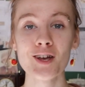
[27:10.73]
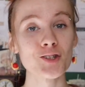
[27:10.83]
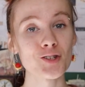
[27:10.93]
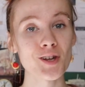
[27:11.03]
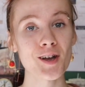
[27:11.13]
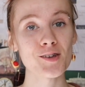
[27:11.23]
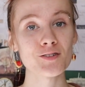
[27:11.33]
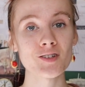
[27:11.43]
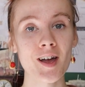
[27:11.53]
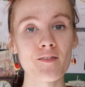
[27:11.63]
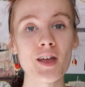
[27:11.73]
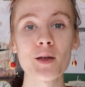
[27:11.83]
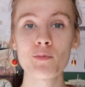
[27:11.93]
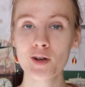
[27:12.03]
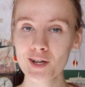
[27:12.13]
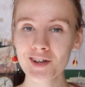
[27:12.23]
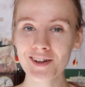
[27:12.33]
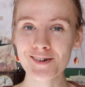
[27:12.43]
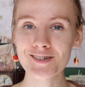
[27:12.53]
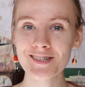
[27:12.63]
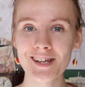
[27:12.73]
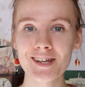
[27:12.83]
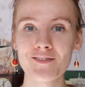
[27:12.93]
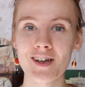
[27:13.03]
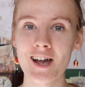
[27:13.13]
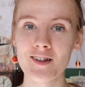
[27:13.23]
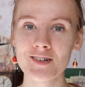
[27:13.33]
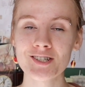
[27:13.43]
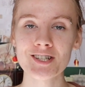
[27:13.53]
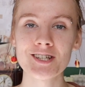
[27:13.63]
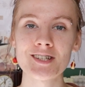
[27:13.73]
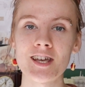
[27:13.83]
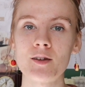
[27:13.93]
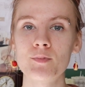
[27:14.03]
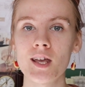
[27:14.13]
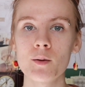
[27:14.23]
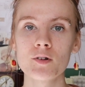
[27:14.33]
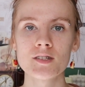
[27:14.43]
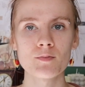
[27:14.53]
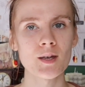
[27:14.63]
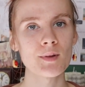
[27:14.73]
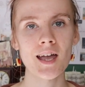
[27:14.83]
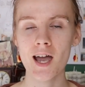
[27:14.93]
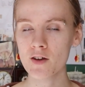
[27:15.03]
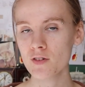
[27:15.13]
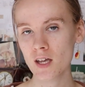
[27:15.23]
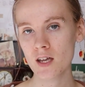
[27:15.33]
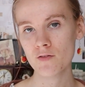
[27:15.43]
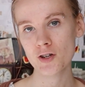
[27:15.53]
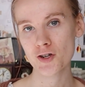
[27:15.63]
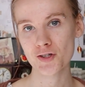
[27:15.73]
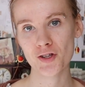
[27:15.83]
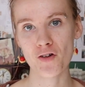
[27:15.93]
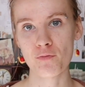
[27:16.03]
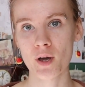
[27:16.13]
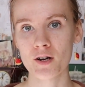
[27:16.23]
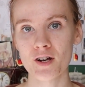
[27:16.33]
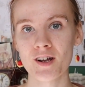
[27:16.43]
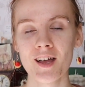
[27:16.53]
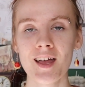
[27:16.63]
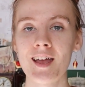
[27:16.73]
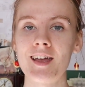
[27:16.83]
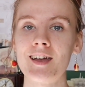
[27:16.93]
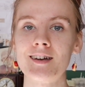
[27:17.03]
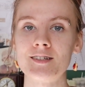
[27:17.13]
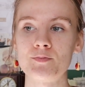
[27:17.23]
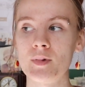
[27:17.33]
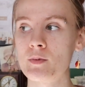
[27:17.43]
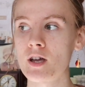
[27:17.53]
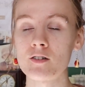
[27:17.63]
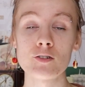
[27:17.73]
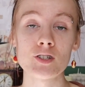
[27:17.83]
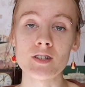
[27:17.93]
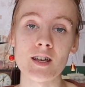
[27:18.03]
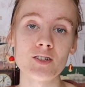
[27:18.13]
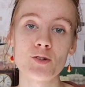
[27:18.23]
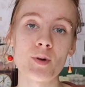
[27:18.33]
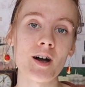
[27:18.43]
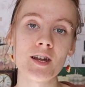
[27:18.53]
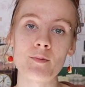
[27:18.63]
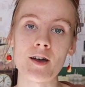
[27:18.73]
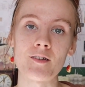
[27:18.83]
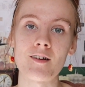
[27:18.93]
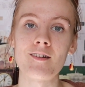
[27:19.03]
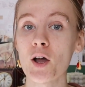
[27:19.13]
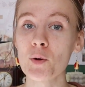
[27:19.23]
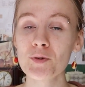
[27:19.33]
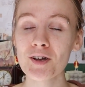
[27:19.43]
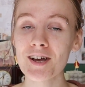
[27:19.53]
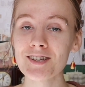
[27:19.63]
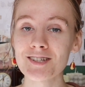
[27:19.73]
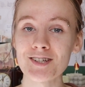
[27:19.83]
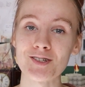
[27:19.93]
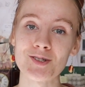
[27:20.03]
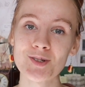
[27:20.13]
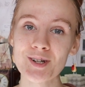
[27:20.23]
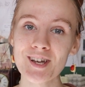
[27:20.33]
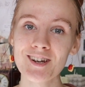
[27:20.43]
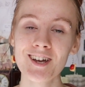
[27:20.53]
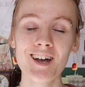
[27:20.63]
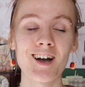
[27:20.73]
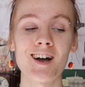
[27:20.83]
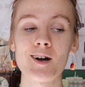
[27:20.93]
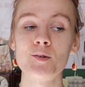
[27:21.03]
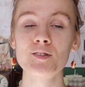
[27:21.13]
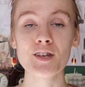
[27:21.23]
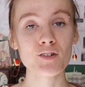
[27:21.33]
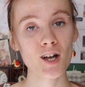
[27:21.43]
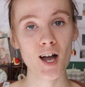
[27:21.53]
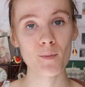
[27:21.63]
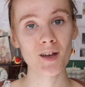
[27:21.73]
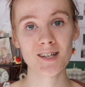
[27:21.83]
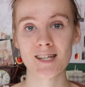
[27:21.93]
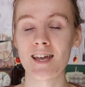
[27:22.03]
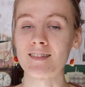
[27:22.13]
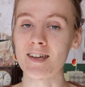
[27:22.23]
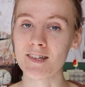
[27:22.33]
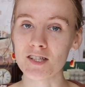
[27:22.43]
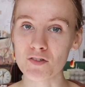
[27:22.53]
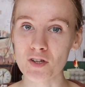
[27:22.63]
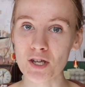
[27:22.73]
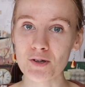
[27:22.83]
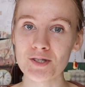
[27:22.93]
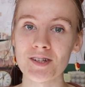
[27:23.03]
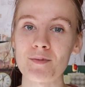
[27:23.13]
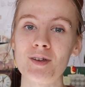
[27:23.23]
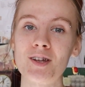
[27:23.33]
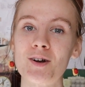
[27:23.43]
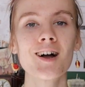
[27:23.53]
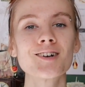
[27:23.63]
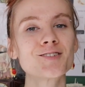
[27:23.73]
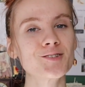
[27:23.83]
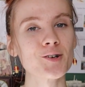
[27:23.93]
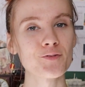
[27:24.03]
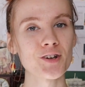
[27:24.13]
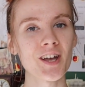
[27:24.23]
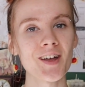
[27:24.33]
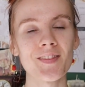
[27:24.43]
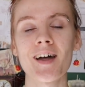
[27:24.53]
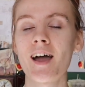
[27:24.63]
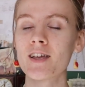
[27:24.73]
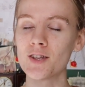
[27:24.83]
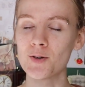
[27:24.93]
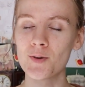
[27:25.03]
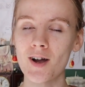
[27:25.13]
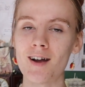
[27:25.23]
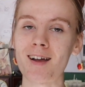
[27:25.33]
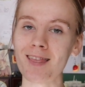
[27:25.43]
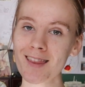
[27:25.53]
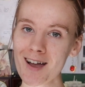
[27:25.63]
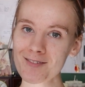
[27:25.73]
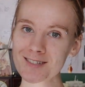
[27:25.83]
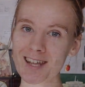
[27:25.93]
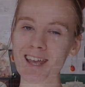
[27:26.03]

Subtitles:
So now you should have a pretty good understanding of allergies and be able to maybe advocate for yourself better and maybe understand your body better. I hope you guys enjoyed. Leave a comment and like this video to let me know. Don't forget that you are loved,